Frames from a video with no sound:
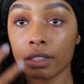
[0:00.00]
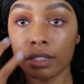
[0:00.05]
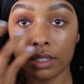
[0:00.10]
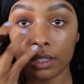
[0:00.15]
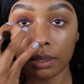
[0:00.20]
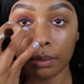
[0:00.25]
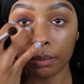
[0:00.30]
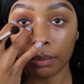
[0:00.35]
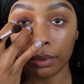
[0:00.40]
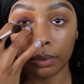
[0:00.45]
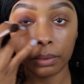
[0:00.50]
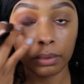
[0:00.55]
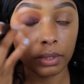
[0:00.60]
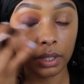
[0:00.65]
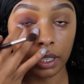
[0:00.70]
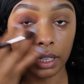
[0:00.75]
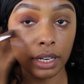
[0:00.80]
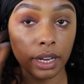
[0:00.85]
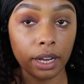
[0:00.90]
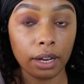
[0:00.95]
Simple.
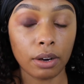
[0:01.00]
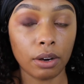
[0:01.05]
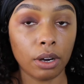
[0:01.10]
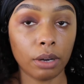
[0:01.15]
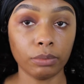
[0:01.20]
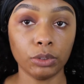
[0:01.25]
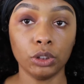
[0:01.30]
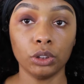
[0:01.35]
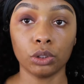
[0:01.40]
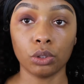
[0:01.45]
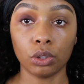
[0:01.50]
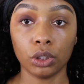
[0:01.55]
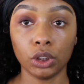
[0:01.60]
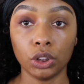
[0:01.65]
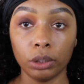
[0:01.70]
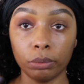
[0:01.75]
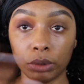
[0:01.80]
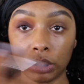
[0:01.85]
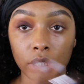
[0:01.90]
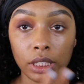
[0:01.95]
And now I'm just going to
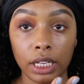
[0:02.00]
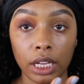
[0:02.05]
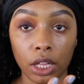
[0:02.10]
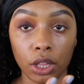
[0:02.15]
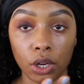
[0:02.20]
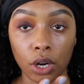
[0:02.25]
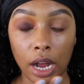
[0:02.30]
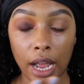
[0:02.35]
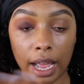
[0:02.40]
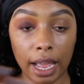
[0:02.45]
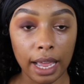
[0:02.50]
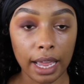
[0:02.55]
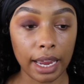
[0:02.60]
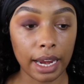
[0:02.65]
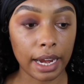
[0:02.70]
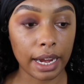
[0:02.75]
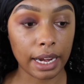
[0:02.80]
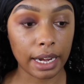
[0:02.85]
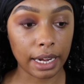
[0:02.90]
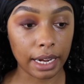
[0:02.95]
jump to the other eye
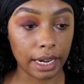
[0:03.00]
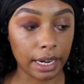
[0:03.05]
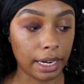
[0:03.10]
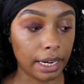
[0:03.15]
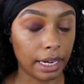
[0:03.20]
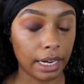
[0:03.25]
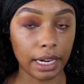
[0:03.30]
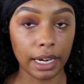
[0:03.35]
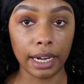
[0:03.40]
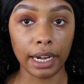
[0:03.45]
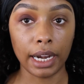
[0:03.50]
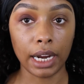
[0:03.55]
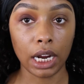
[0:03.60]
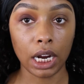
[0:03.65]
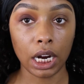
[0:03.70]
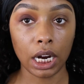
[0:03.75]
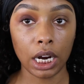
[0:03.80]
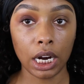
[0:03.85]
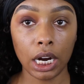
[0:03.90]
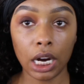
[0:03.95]
and
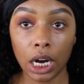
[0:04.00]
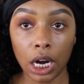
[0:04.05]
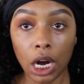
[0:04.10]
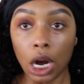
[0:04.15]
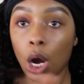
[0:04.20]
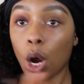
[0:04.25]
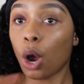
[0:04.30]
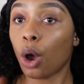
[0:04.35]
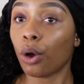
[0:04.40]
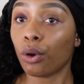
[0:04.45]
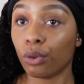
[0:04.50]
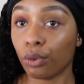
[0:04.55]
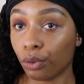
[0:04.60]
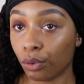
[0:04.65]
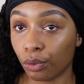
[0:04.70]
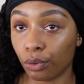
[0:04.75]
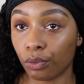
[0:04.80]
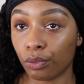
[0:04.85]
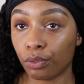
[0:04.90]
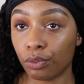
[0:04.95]

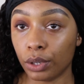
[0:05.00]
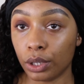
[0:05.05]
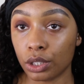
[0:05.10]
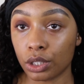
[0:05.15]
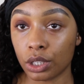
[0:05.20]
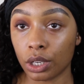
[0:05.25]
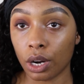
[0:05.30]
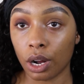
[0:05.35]
finish it